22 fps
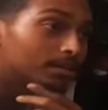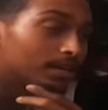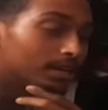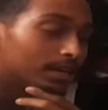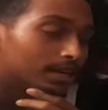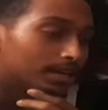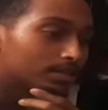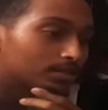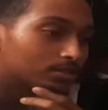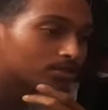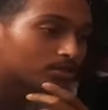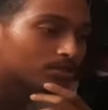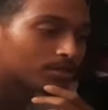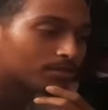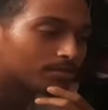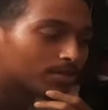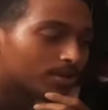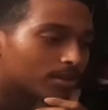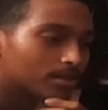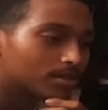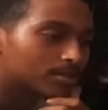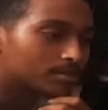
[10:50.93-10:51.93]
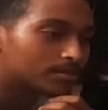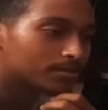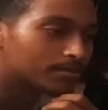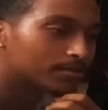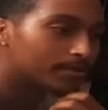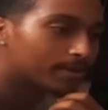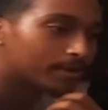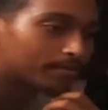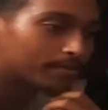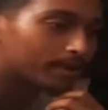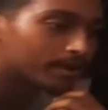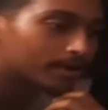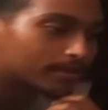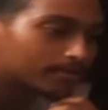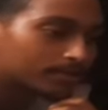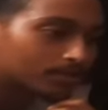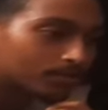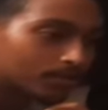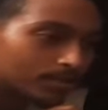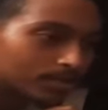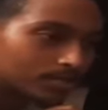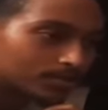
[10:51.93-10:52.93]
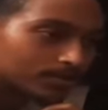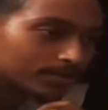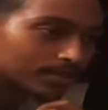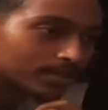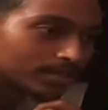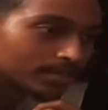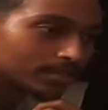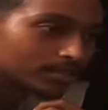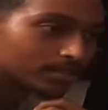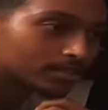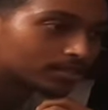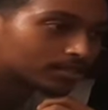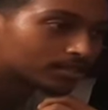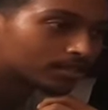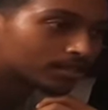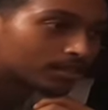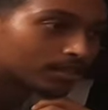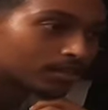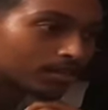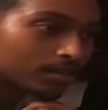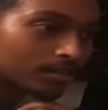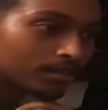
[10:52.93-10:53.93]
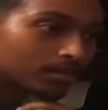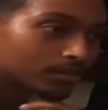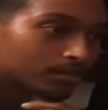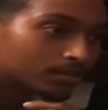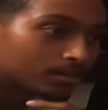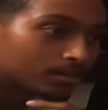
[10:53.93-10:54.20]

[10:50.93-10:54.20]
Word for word: and I sold them all to my buyer for one twenty each.